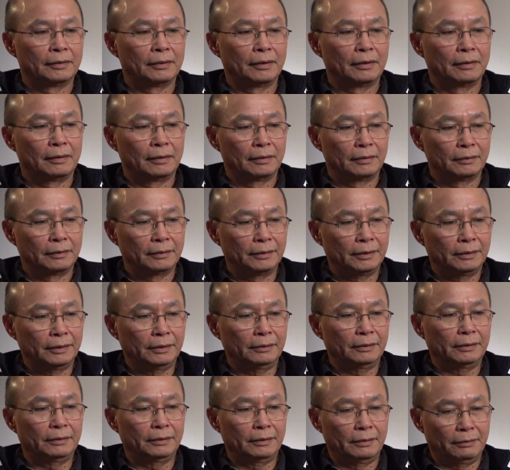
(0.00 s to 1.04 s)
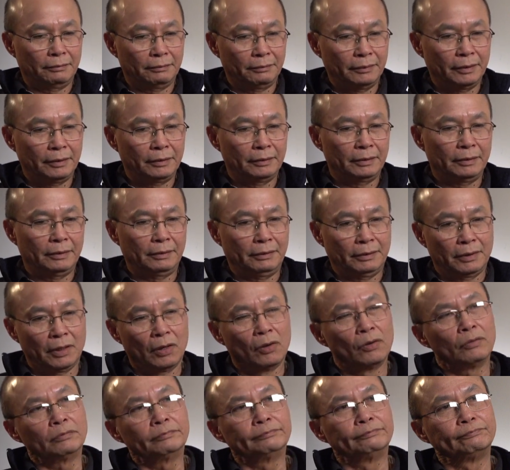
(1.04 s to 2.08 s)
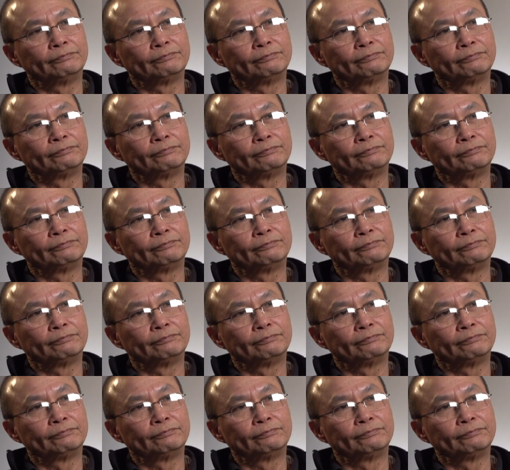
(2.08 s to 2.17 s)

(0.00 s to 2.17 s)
and he's alone.